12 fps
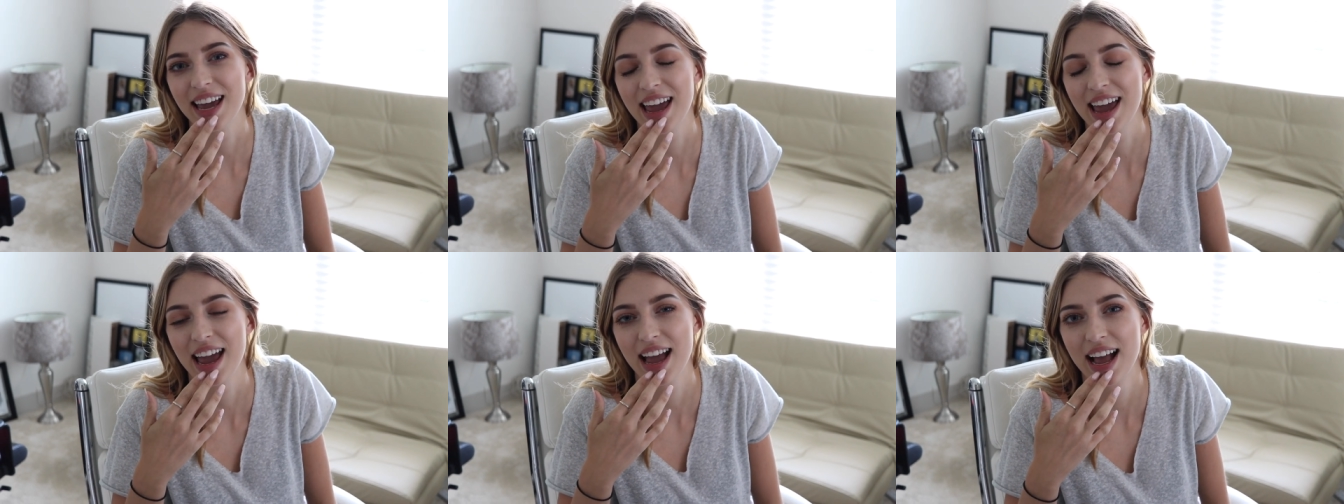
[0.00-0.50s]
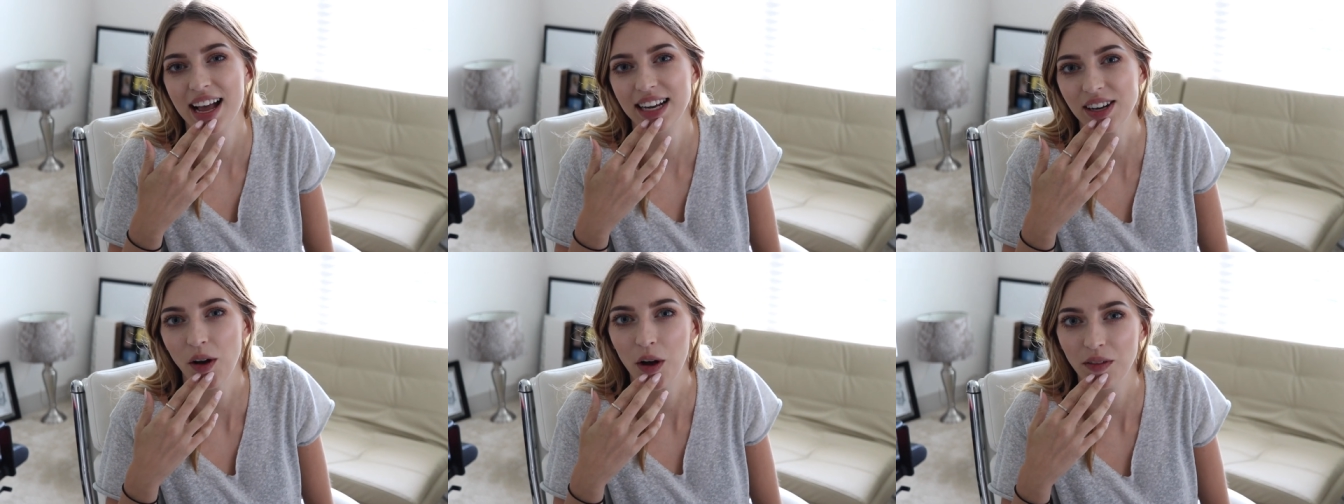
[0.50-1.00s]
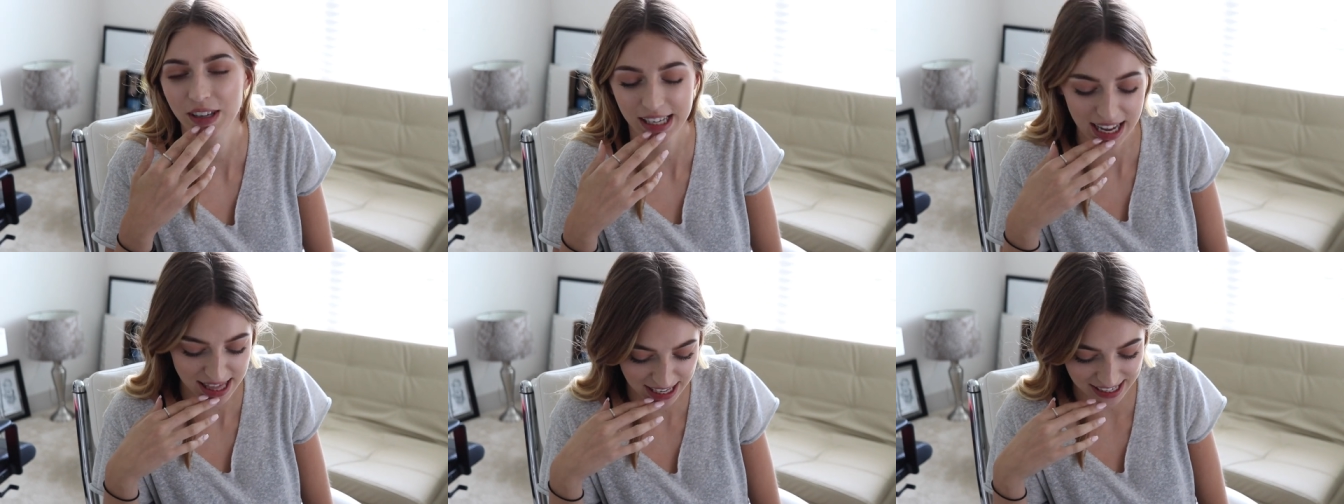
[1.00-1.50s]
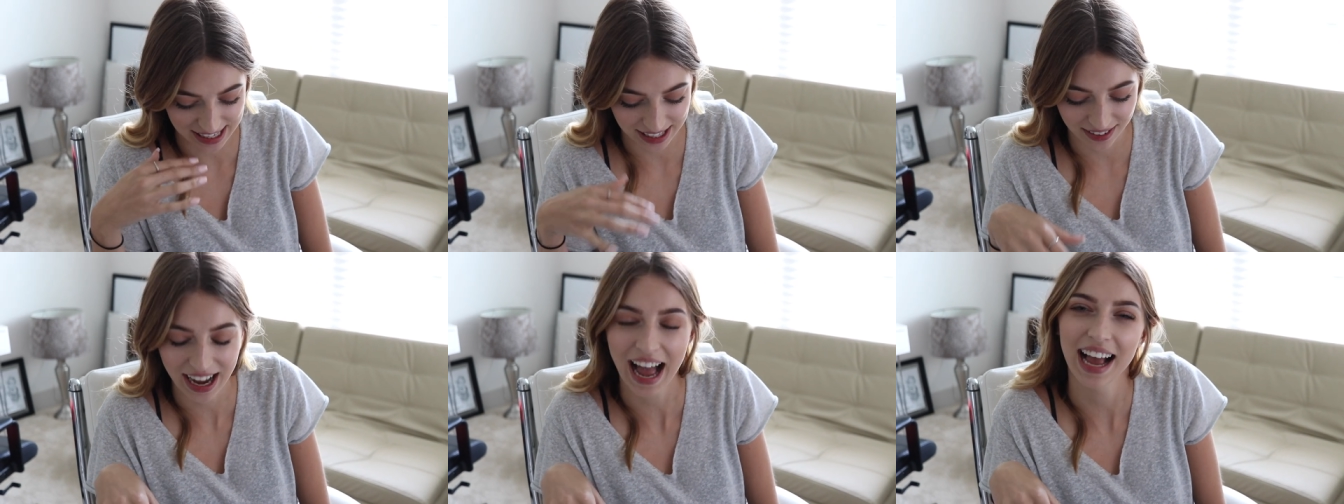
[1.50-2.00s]
and all of a sudden this
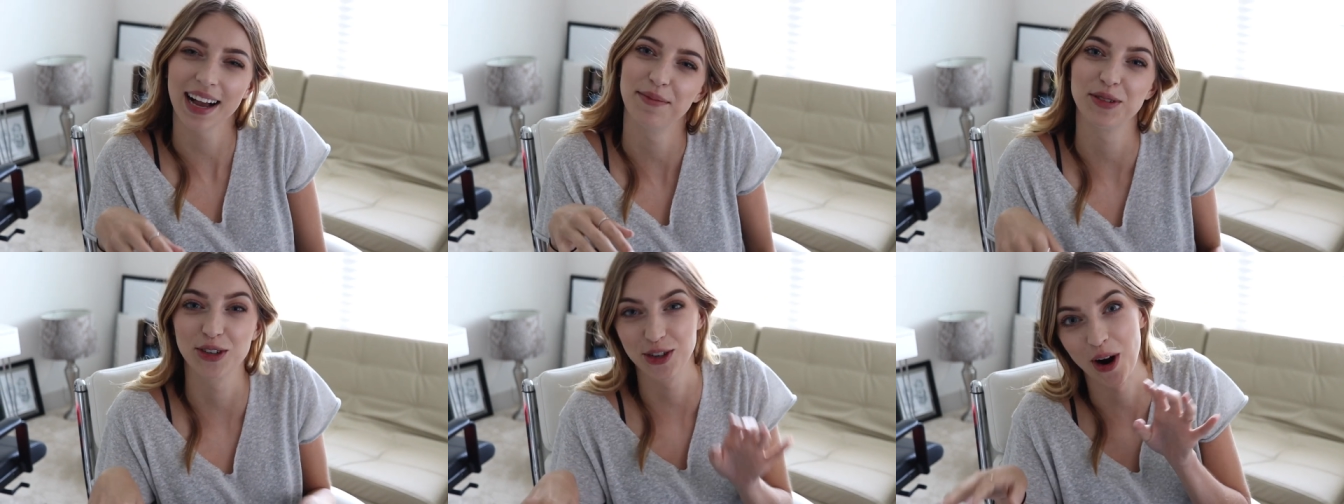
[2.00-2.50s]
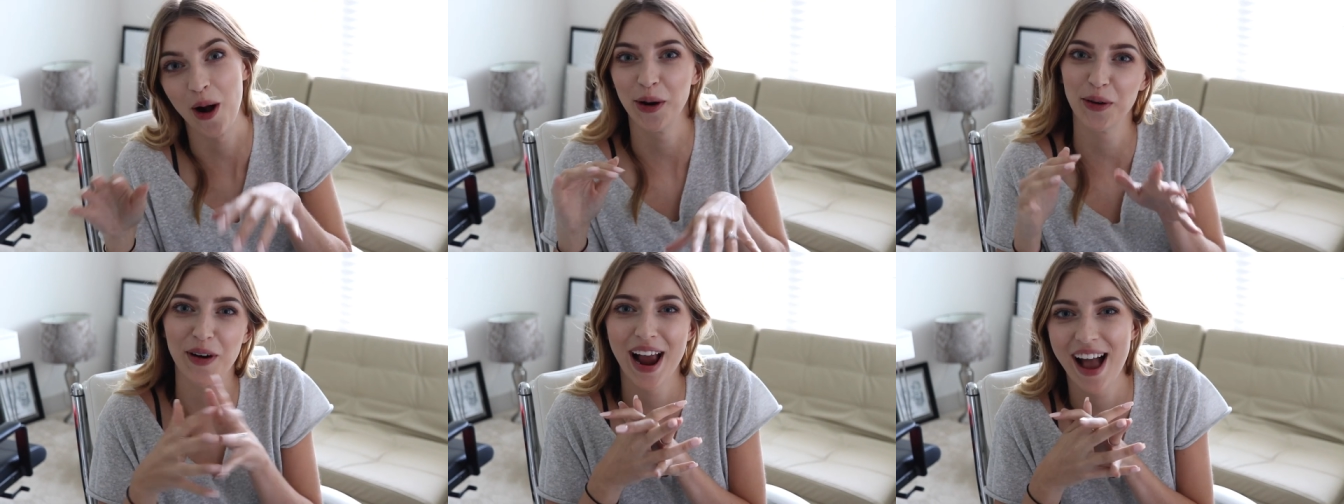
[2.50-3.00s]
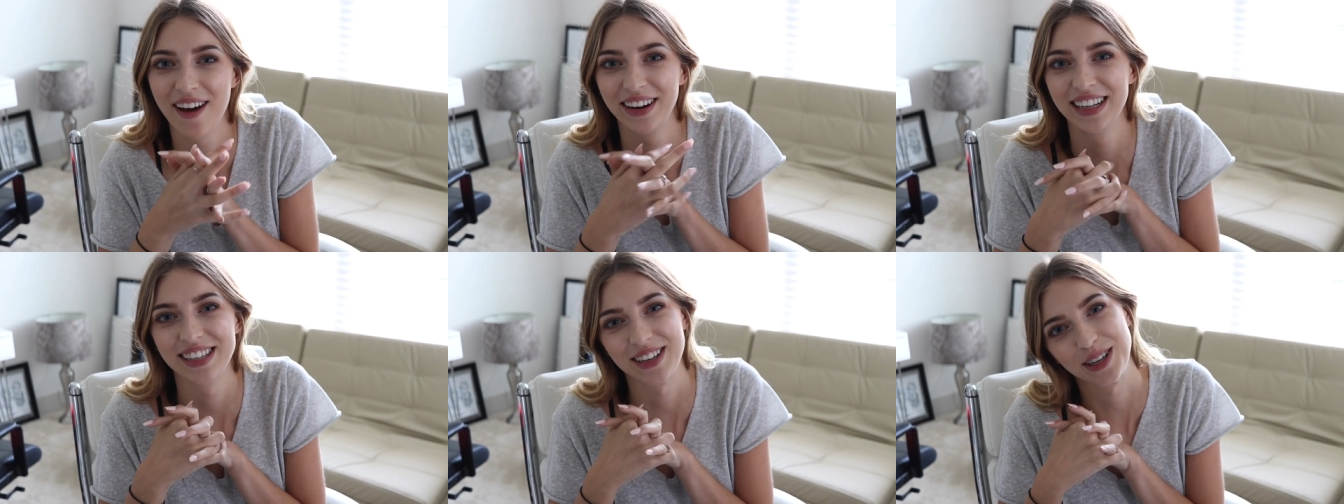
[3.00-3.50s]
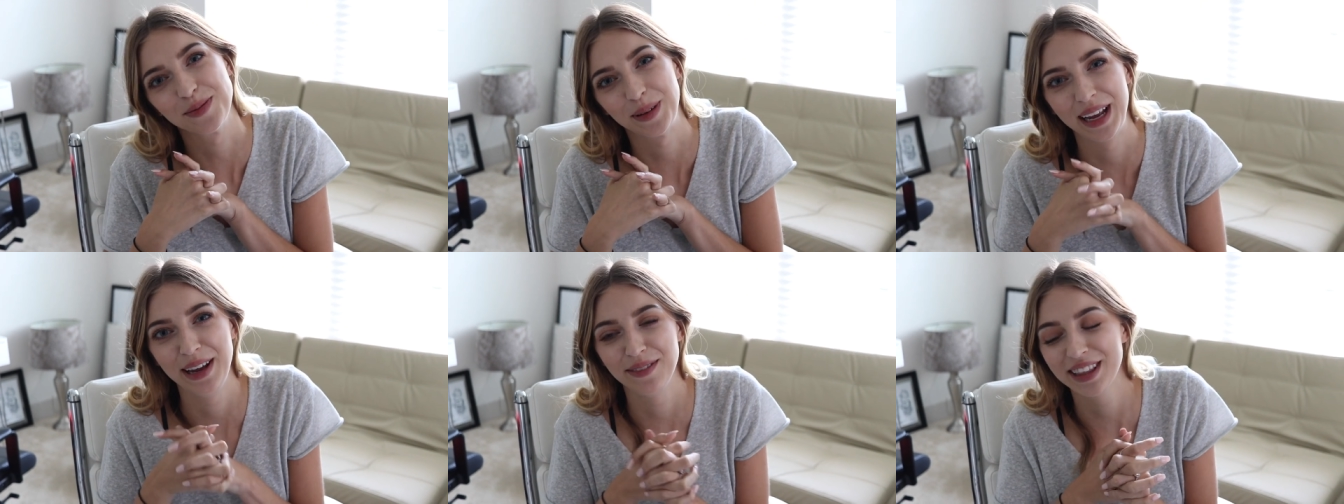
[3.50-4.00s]
little guy comes trotting around and starts
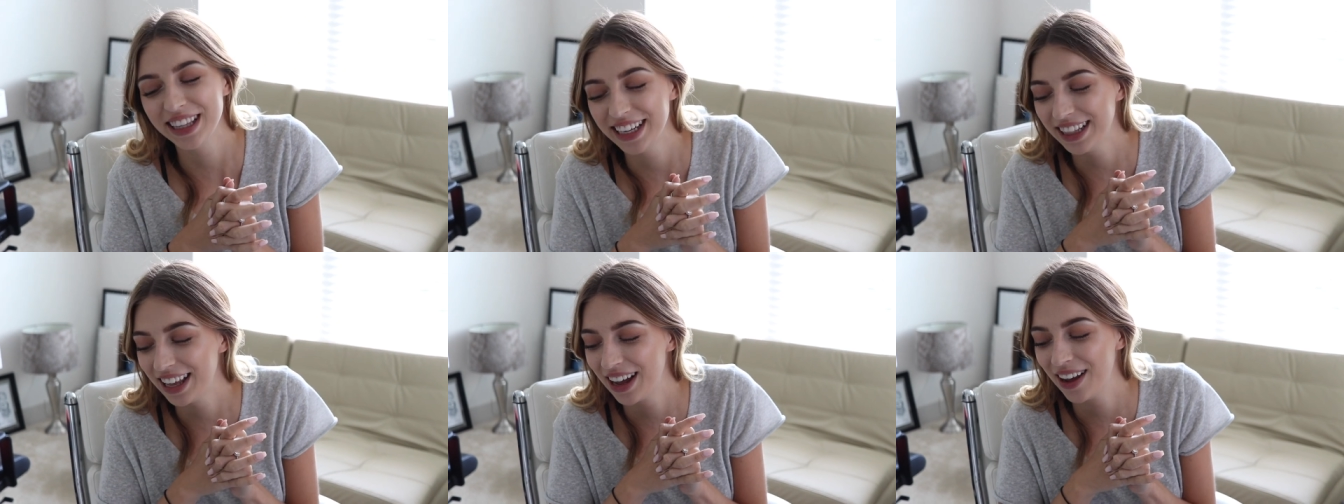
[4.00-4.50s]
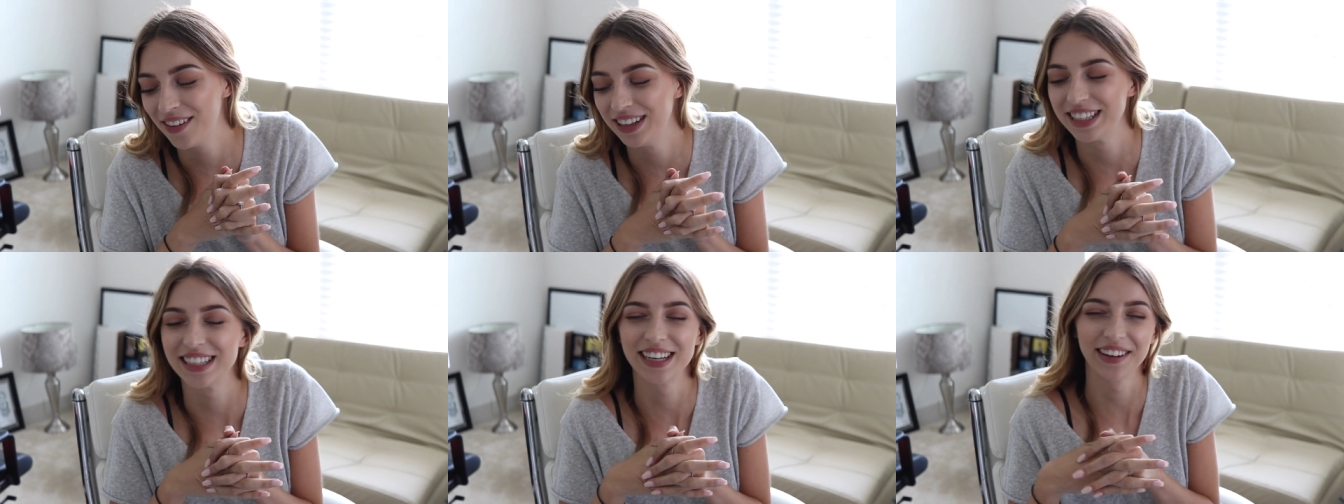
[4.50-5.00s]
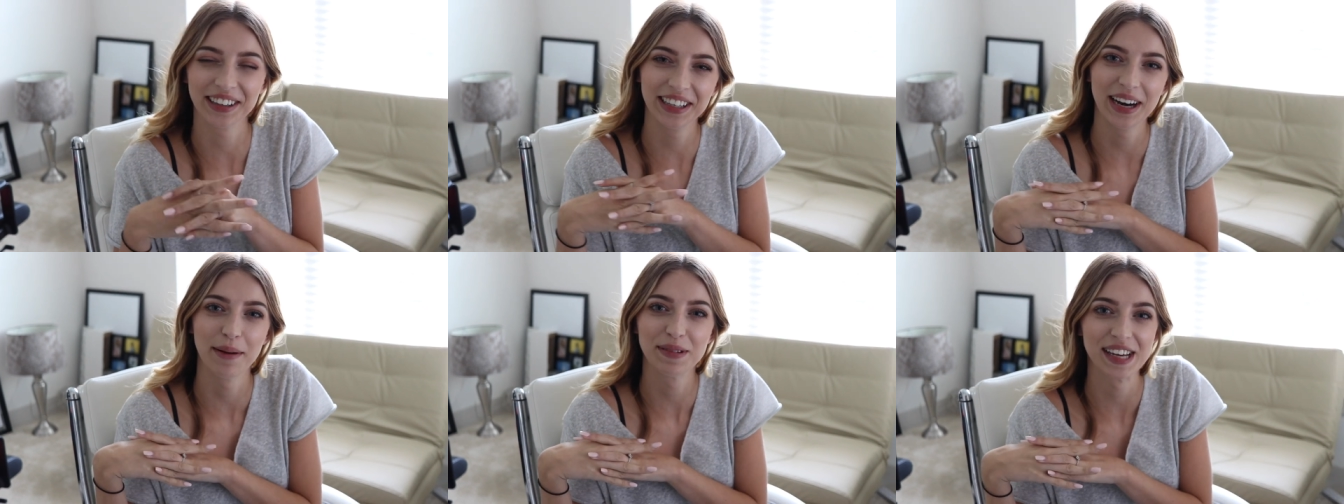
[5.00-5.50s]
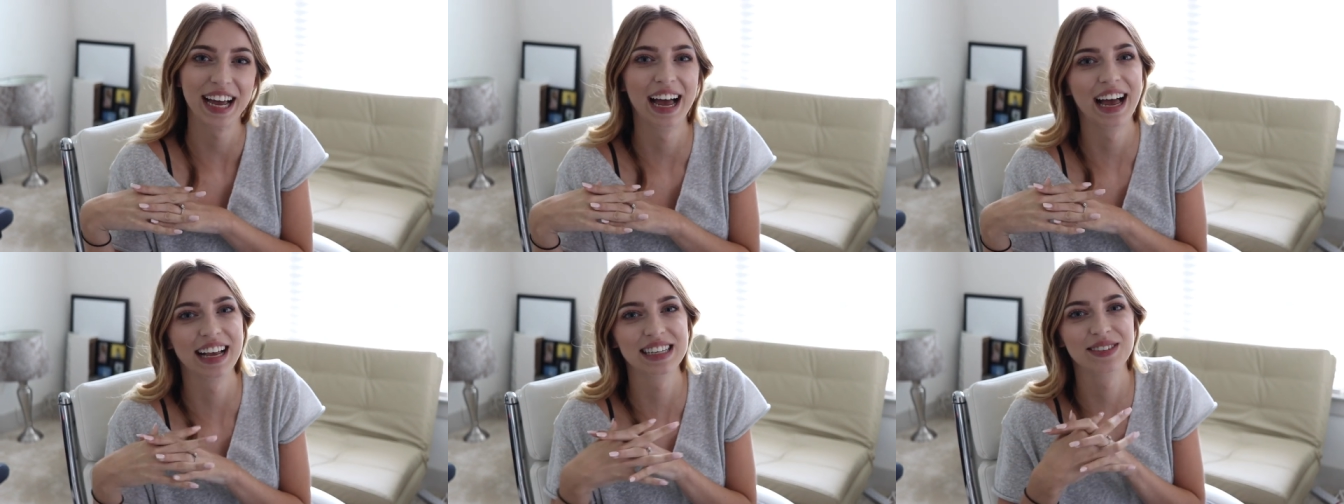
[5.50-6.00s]
playing with Lilo and snuggling up to
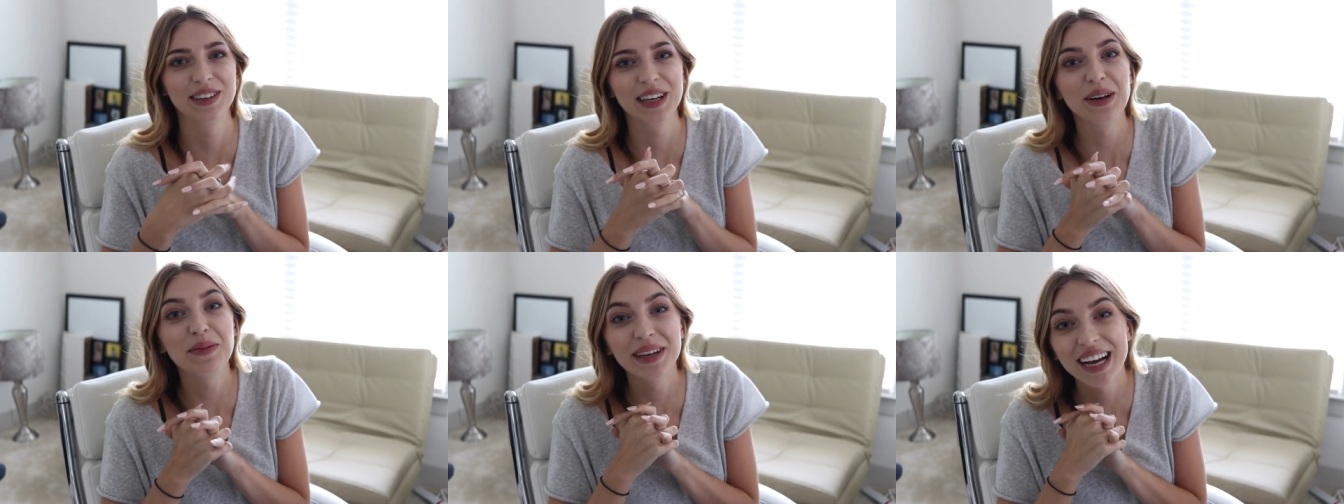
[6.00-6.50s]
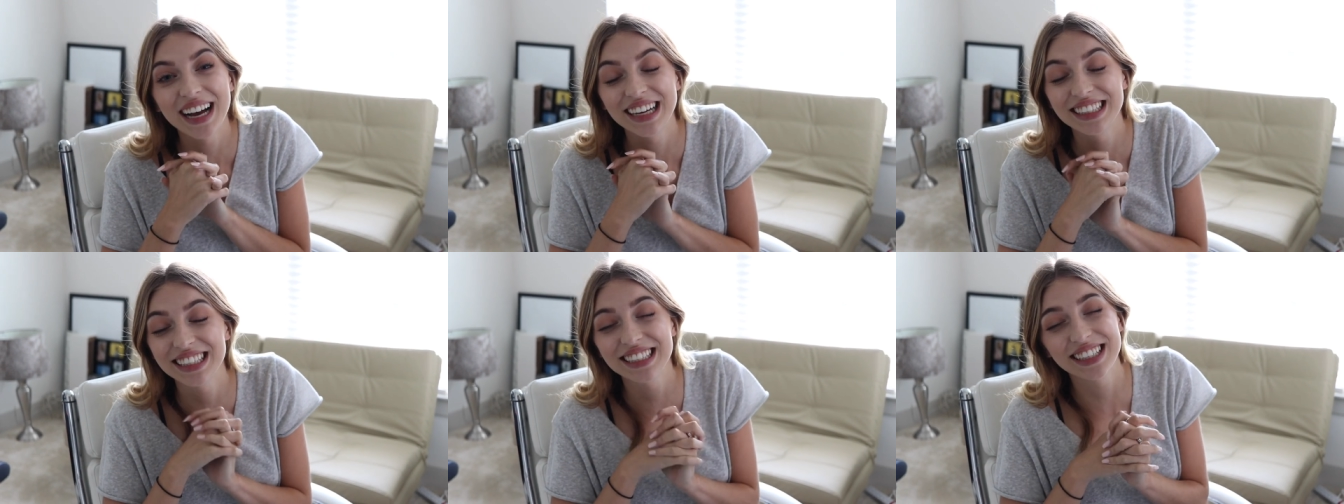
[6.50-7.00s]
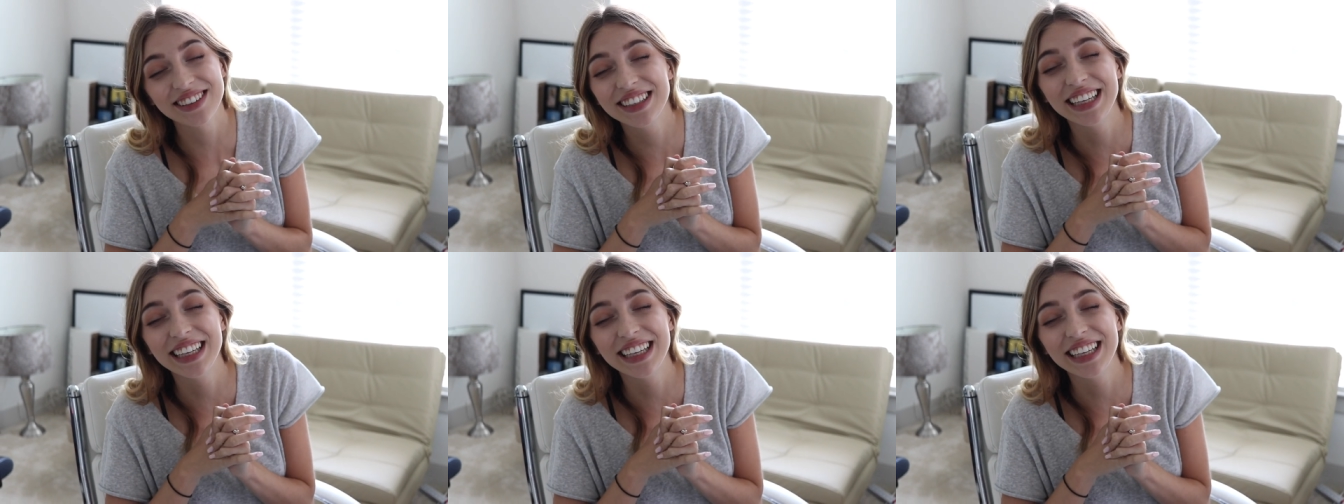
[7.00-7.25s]
us and we're like, oh my gosh, she's so